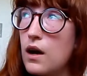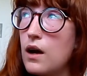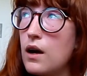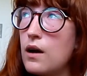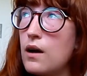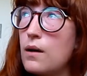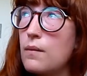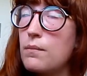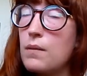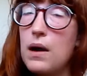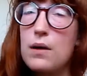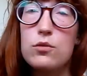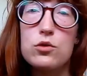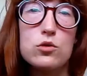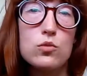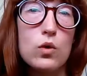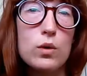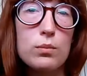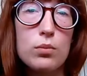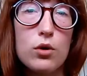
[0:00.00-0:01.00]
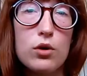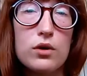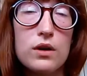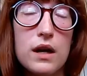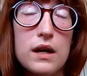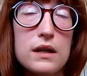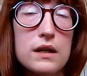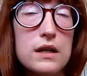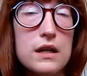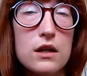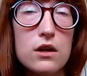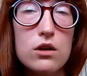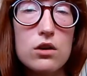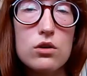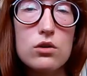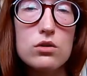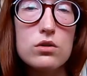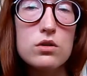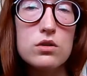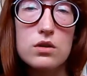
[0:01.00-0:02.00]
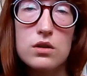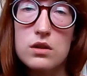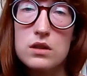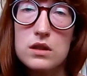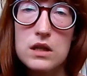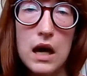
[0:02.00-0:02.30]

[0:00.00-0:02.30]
I was 1.9 kilos,